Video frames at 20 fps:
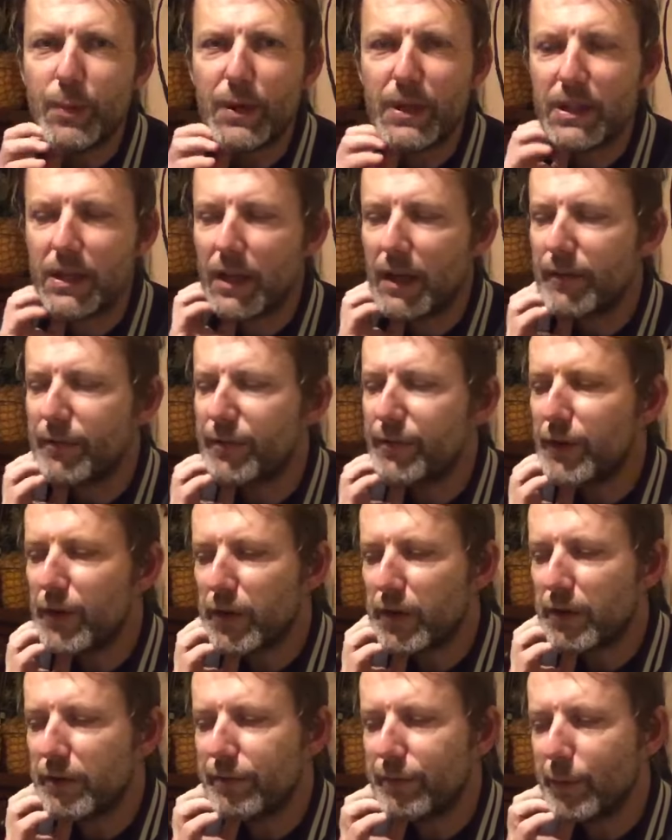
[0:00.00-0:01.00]
been there for
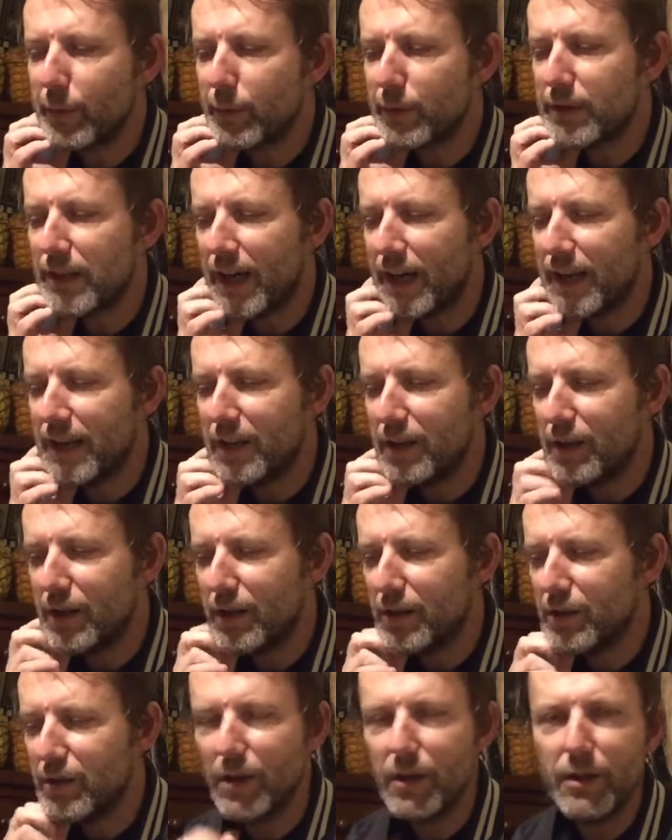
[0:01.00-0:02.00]
fucking 48
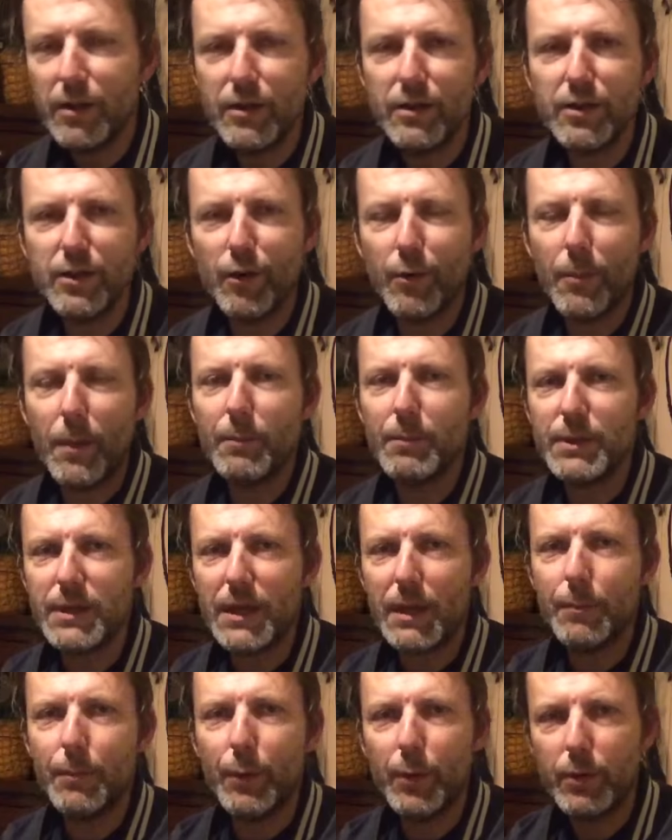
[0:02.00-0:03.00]
years, she remembers
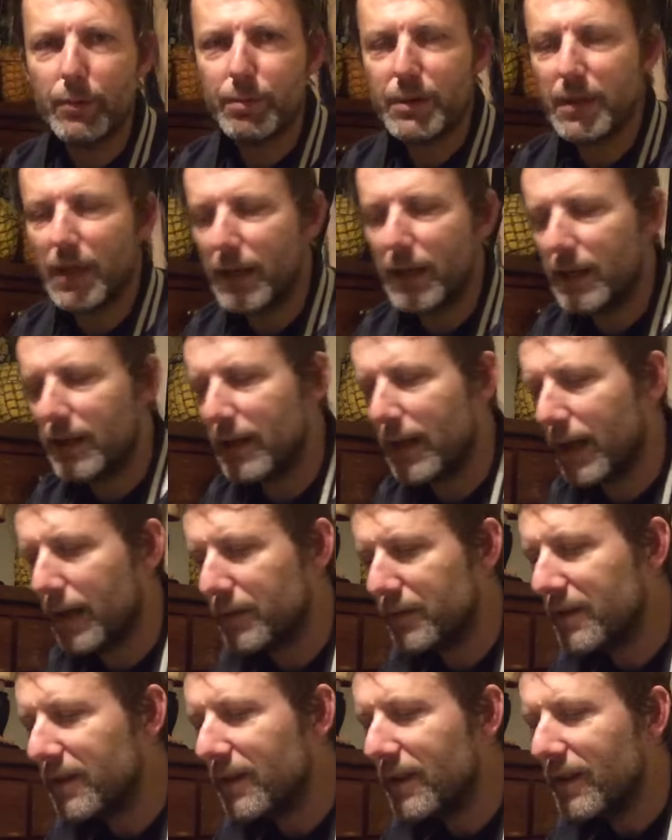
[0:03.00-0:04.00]
that book was taken
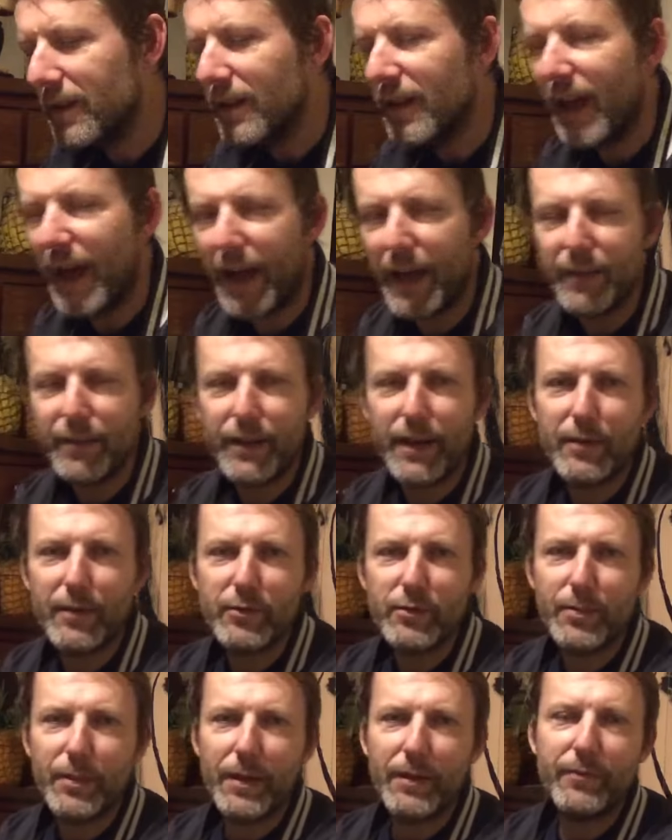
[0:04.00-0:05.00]
out.
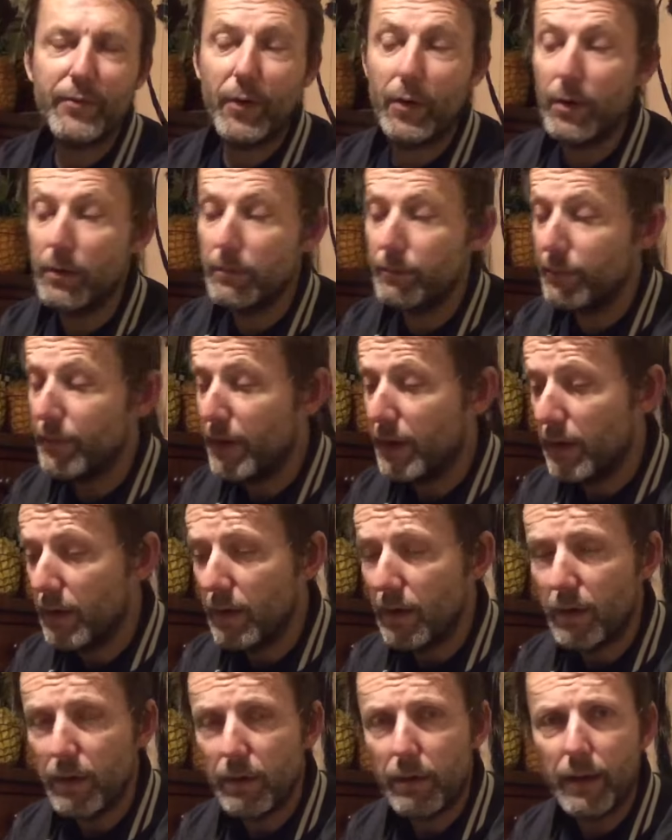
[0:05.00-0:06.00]
£8,000 fine.
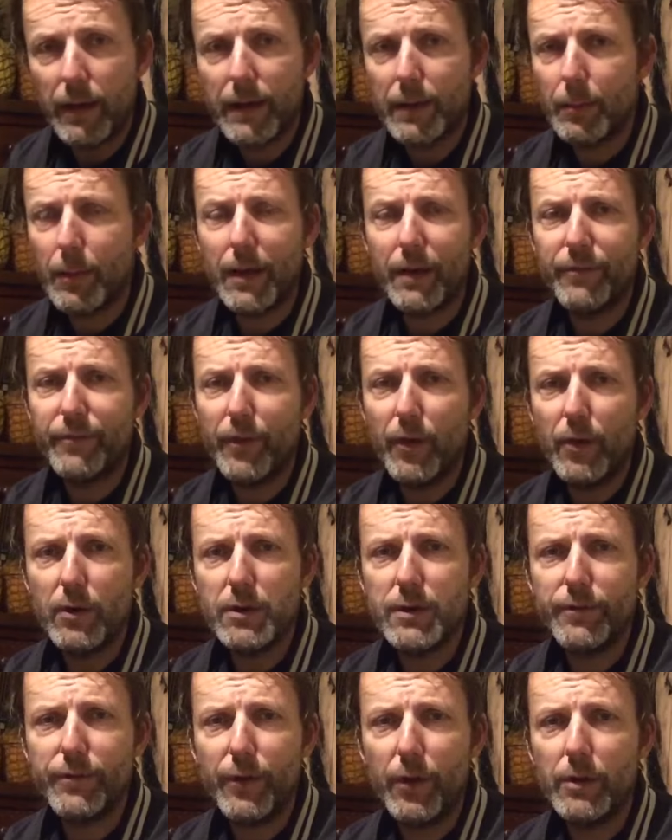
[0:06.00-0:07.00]
Anyway, a
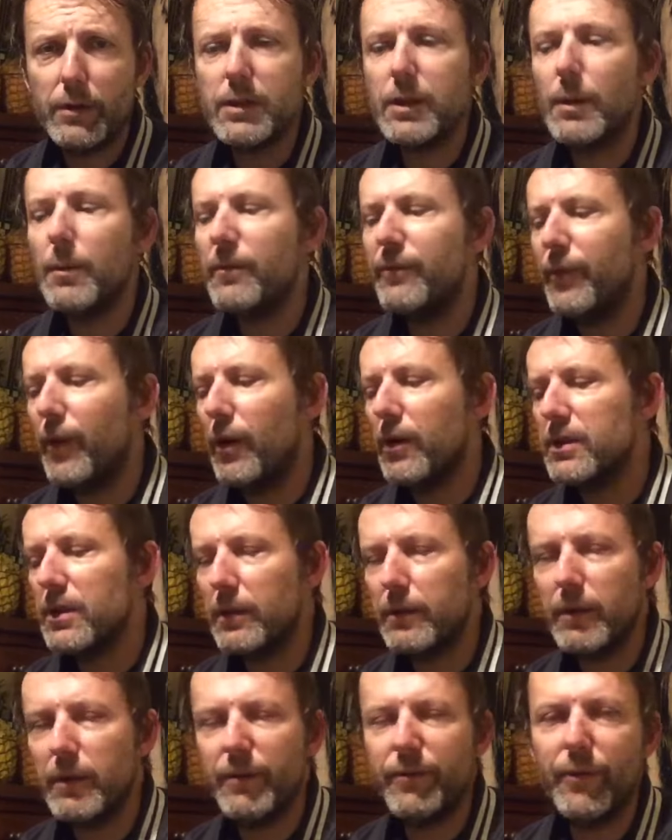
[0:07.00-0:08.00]
fine's a fine. So a fine's
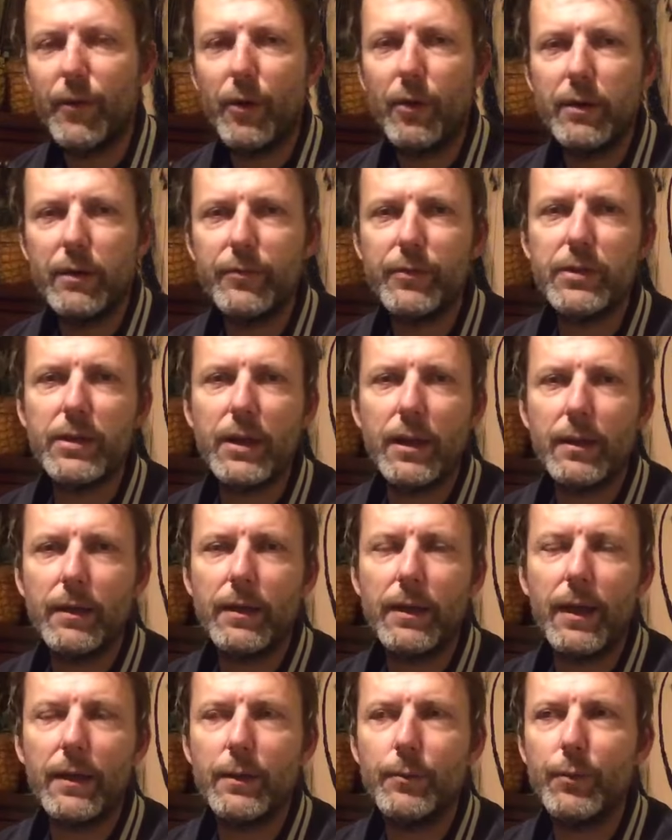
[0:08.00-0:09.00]
only a fine if you take it
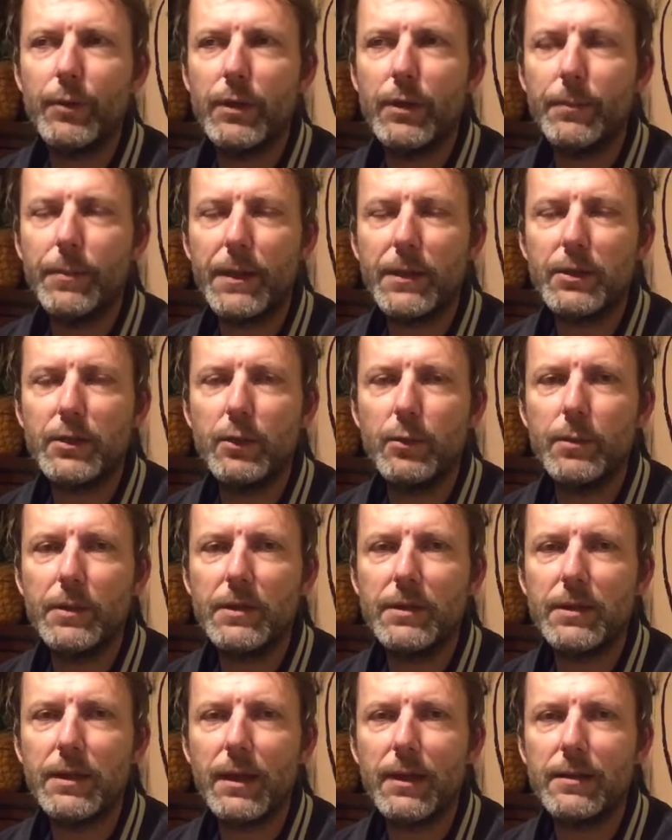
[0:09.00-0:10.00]
out and you bring it back 2
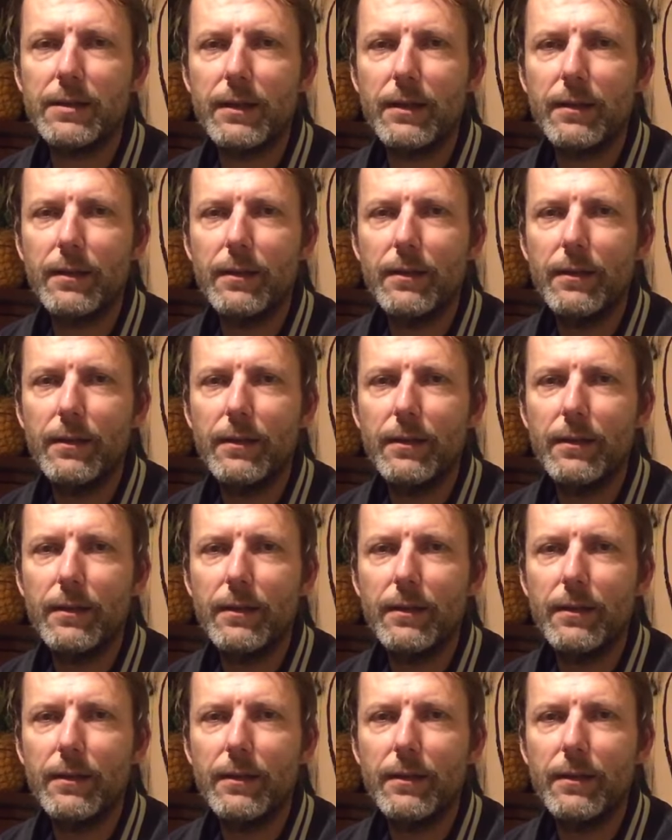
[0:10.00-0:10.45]
weeks later.